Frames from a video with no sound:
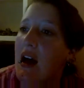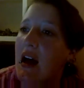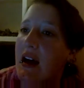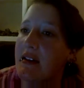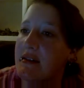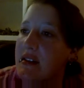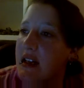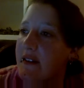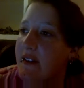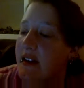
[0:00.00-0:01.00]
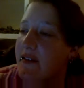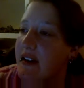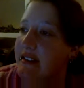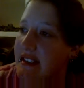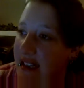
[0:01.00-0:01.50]
And even if
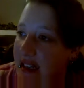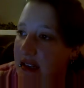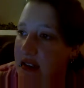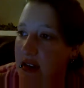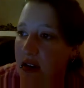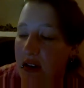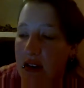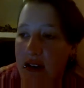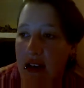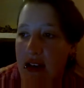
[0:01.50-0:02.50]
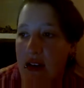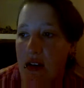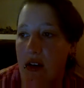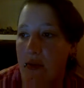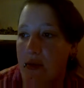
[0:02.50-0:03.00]
I did,
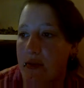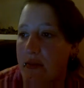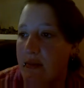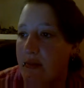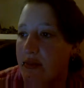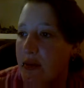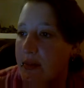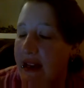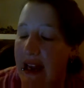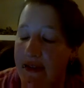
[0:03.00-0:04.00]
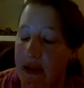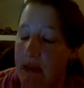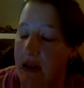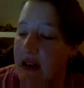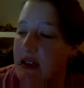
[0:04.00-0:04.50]
I wouldn't probably have the
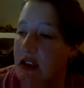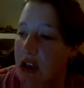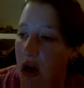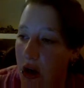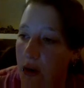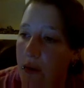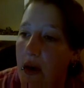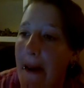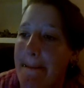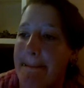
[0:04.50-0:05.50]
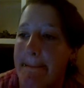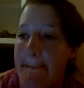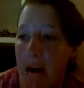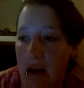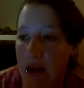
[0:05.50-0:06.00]
money to go.
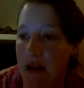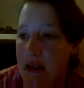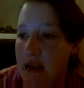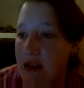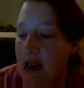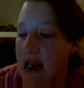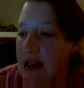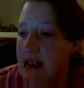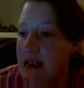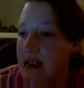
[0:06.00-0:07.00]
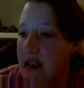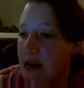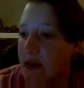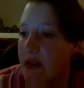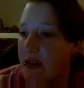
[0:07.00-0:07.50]
But it's
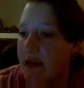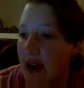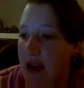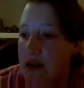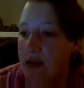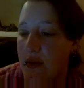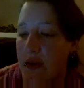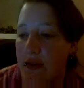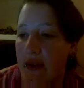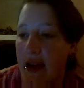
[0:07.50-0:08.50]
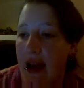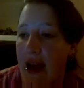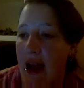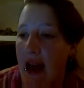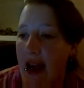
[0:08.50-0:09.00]
still the factor of
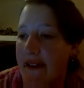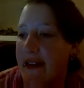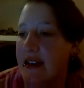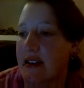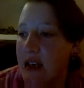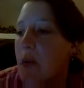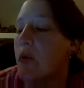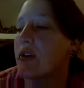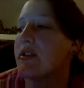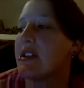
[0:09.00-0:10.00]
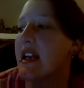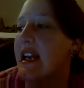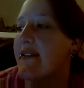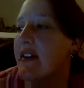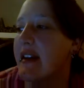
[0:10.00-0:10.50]
having someone to
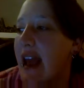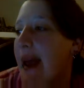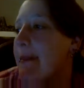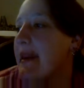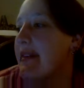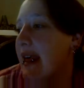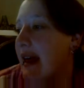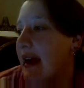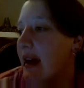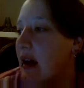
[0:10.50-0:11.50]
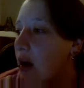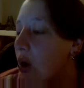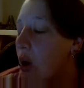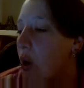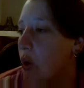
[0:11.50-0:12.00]
either get me there
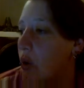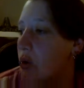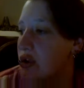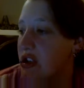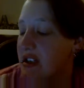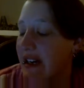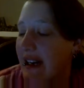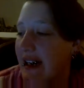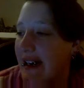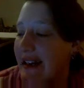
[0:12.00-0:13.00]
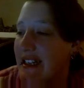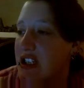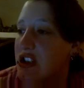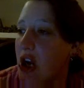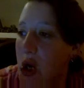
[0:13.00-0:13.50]
or just at
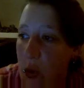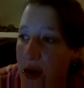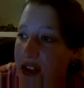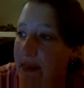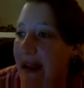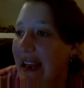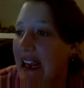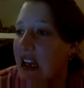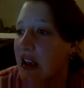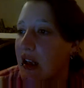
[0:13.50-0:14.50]
least go with me.